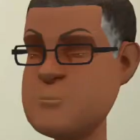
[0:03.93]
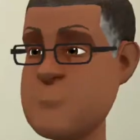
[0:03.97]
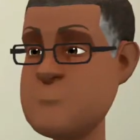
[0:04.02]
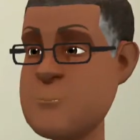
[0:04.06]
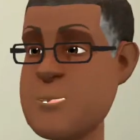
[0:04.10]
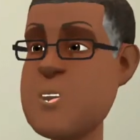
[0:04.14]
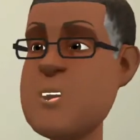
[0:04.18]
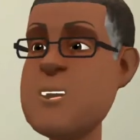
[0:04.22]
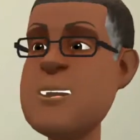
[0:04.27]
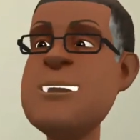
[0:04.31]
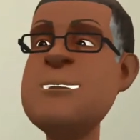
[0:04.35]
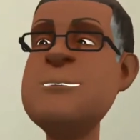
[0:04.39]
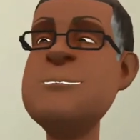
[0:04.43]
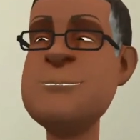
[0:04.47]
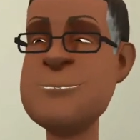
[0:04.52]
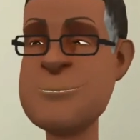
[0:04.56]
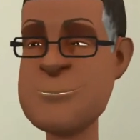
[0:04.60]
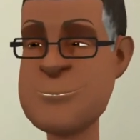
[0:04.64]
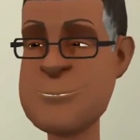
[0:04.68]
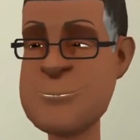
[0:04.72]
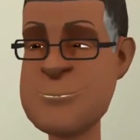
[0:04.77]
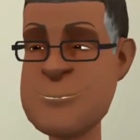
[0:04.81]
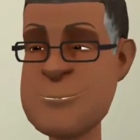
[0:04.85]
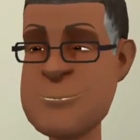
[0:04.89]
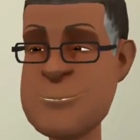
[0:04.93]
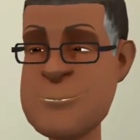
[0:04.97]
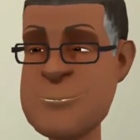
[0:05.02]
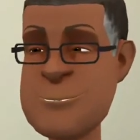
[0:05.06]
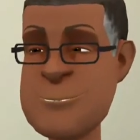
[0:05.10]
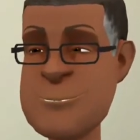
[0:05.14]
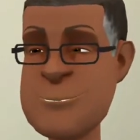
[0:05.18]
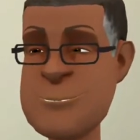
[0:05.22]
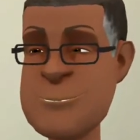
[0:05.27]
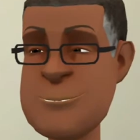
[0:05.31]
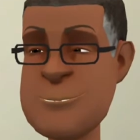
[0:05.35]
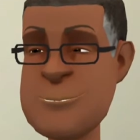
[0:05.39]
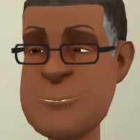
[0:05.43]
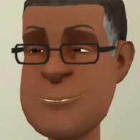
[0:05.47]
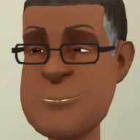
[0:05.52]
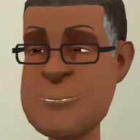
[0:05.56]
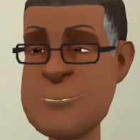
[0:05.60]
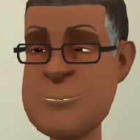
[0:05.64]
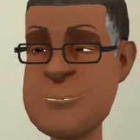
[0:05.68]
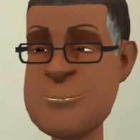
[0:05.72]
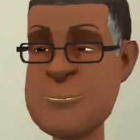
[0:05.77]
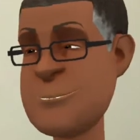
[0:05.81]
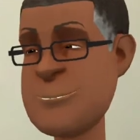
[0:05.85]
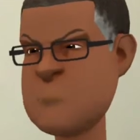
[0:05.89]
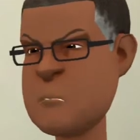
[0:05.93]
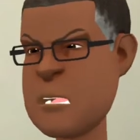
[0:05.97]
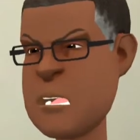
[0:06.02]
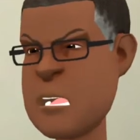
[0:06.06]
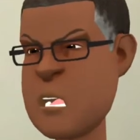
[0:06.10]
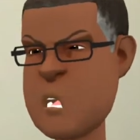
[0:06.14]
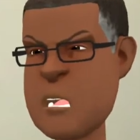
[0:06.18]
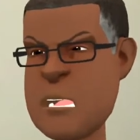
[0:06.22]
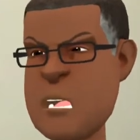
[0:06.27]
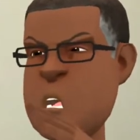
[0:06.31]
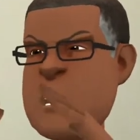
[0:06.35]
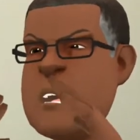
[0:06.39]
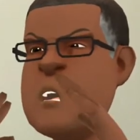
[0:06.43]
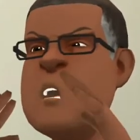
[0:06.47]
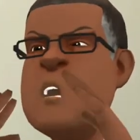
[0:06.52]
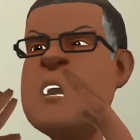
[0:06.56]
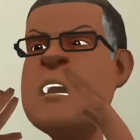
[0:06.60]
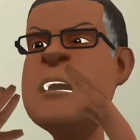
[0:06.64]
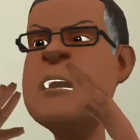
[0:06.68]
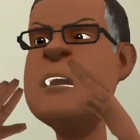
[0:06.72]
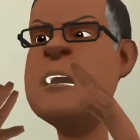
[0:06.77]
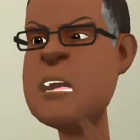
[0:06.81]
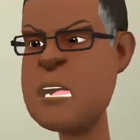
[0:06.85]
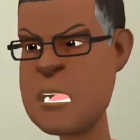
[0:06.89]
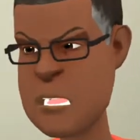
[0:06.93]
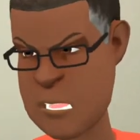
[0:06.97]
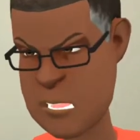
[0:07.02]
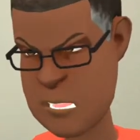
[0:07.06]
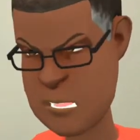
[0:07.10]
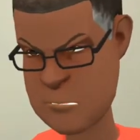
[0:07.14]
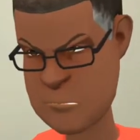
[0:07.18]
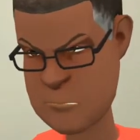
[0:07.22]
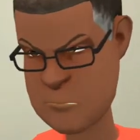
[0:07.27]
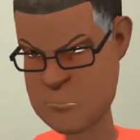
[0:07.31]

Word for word: Got it. What are you doing in there?